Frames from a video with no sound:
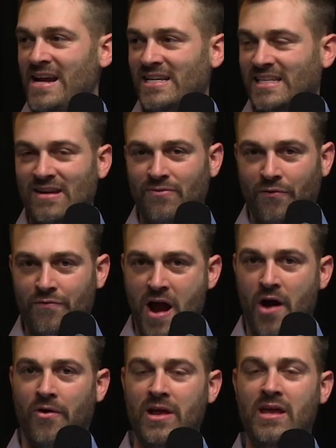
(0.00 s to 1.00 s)
I just get
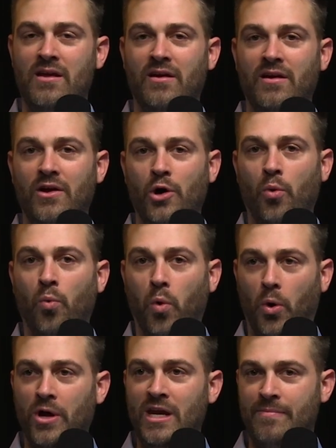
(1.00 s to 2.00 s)
very
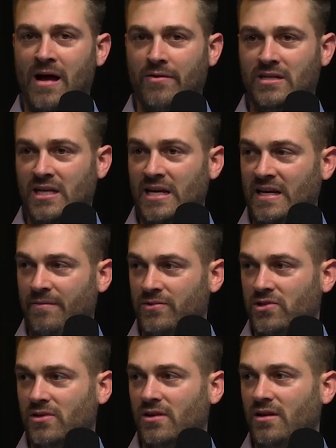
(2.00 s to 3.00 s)
worried about
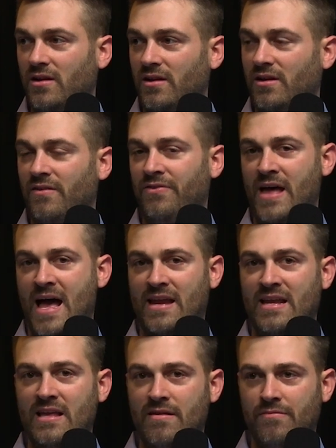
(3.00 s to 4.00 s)
teams
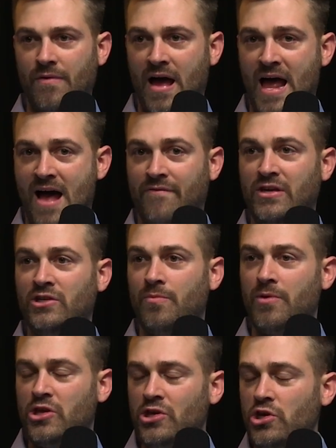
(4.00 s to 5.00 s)
that have
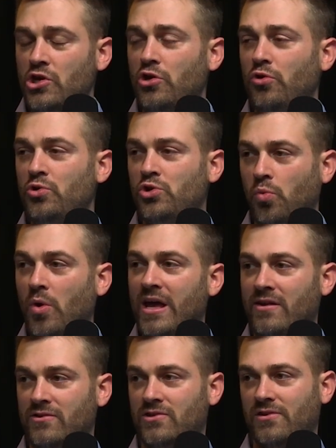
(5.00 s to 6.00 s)
these huge
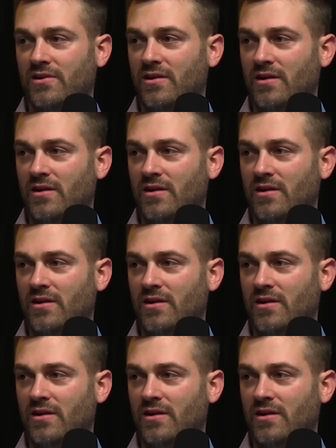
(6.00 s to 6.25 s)
wins.